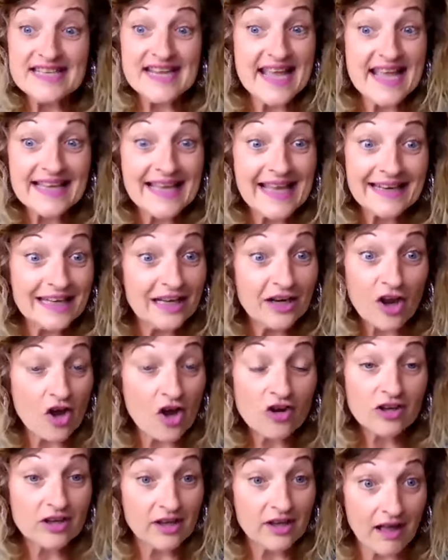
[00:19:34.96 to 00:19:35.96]
take any
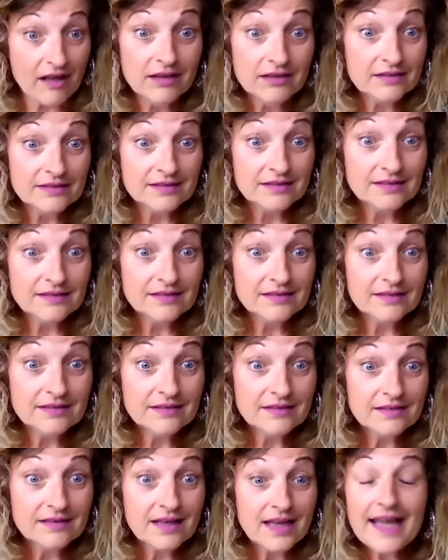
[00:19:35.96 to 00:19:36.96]
longer. No,
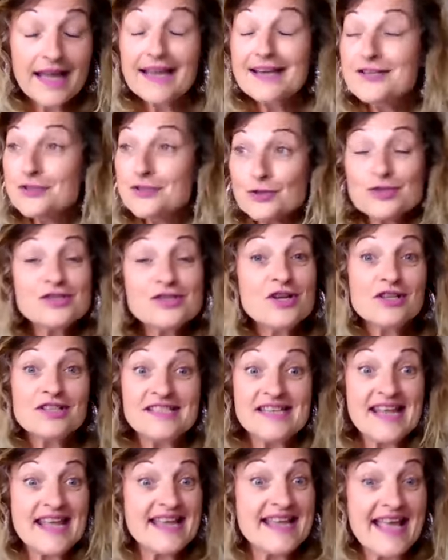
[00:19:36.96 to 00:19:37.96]
it does not
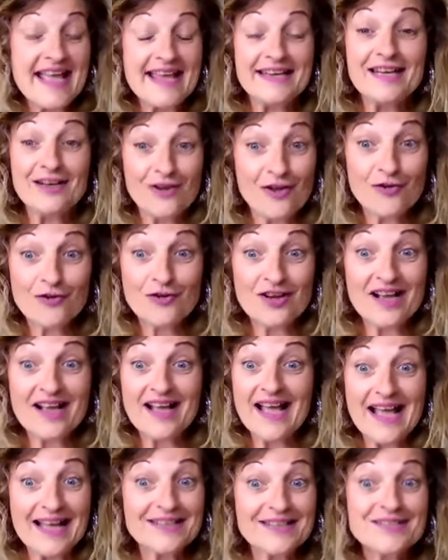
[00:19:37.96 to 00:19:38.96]
take any longer
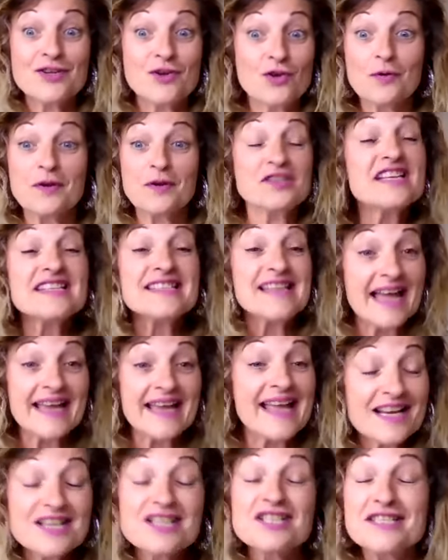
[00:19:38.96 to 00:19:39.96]
at all. Because I, t-
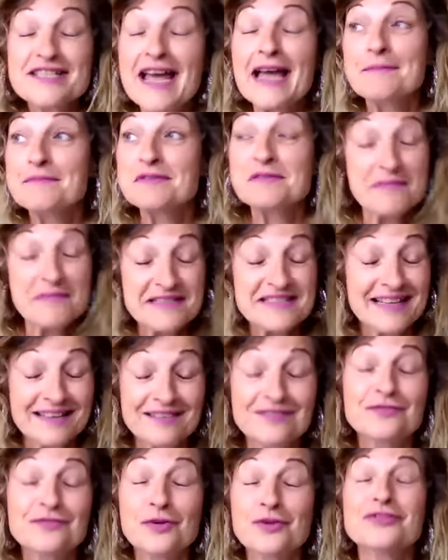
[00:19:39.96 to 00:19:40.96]
I actually timed
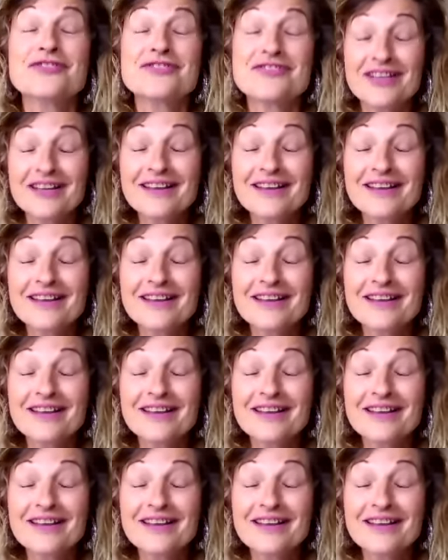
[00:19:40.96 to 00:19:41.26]
myself once